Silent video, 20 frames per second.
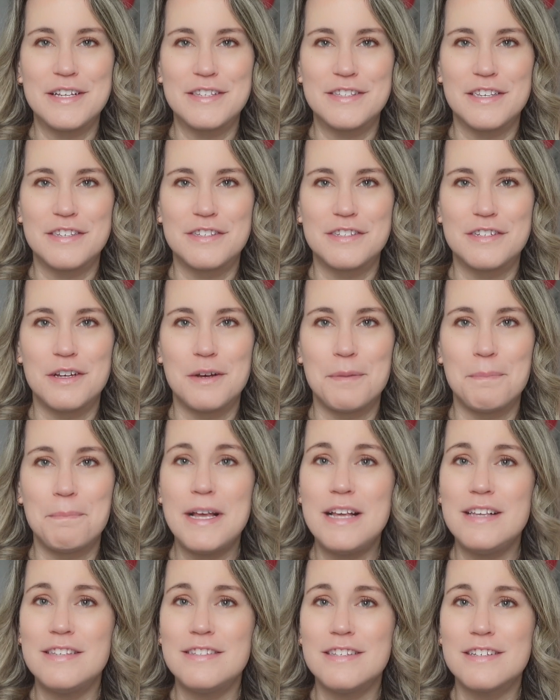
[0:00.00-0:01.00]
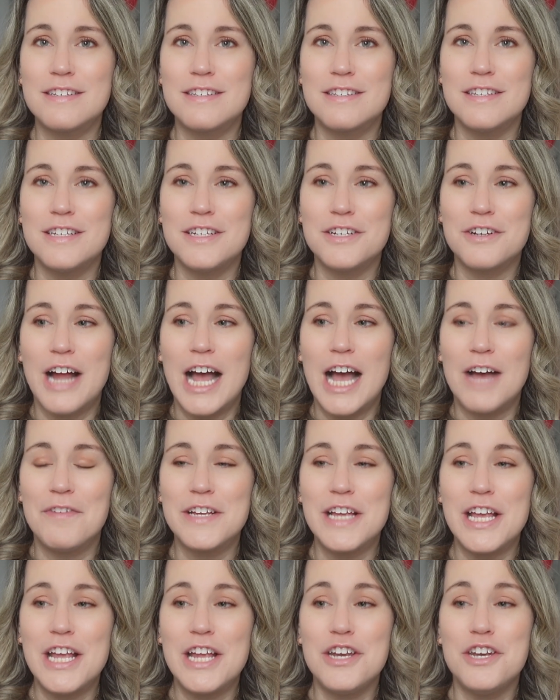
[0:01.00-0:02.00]
system, basically you're
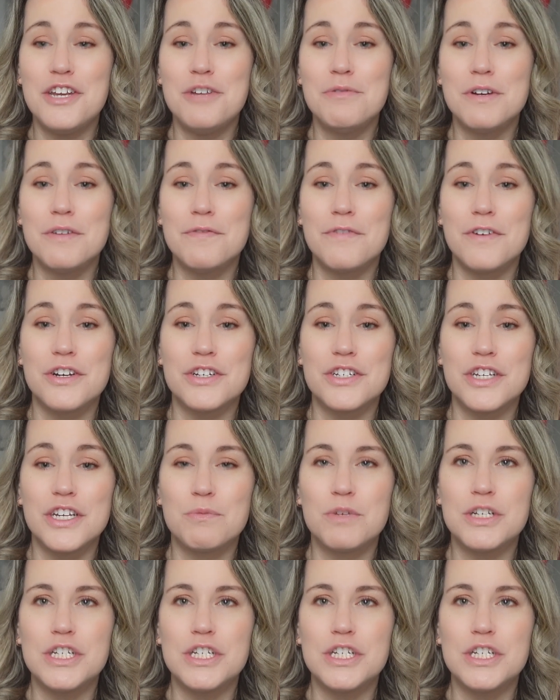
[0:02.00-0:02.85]
having a newer version,